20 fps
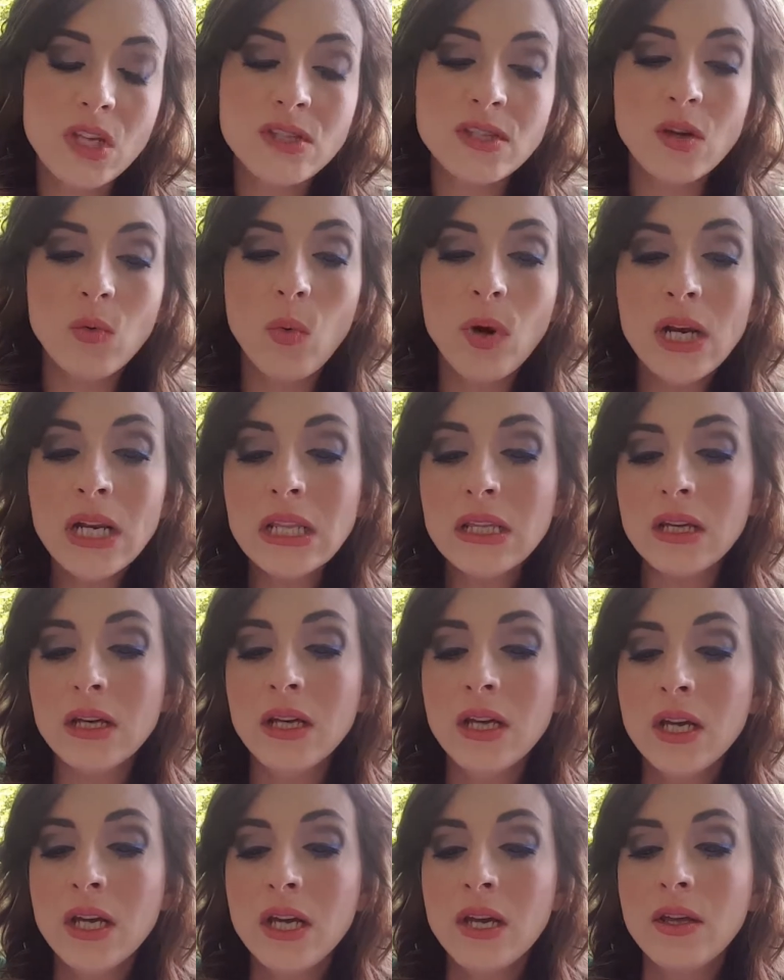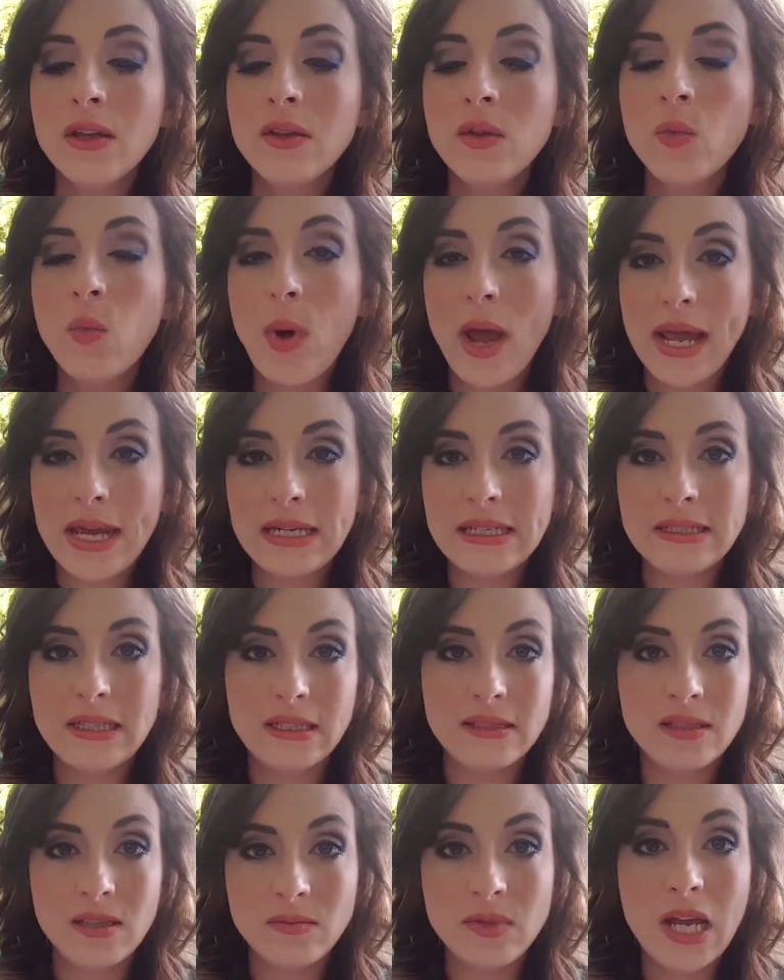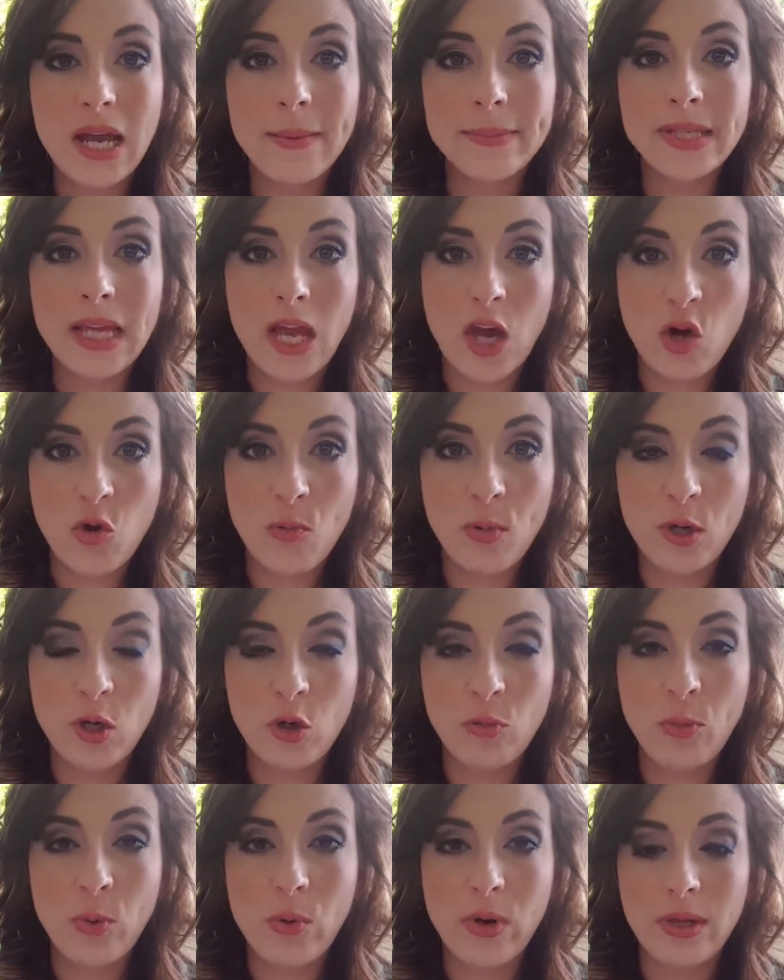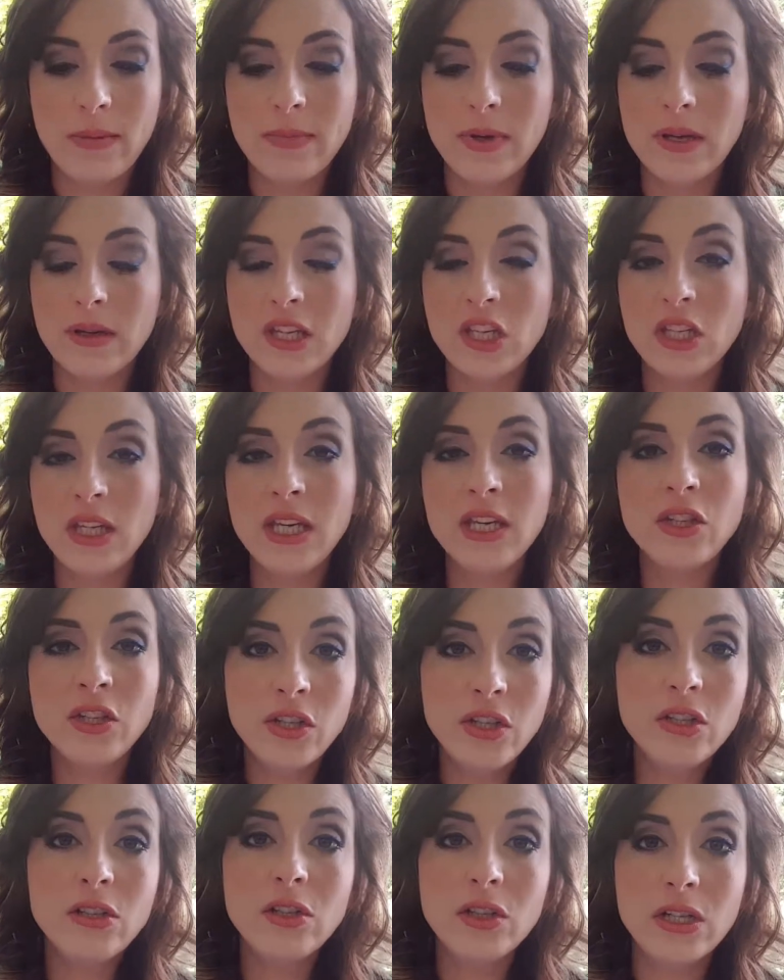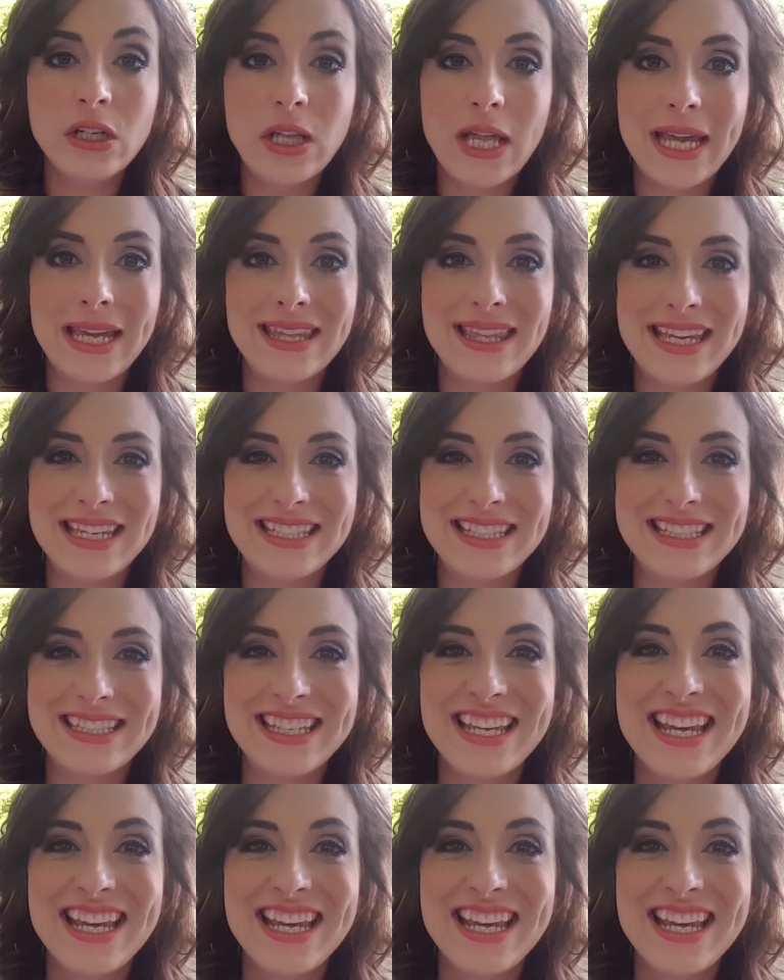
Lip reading: So one of the ways that sometimes I open an appointment, it could look like this.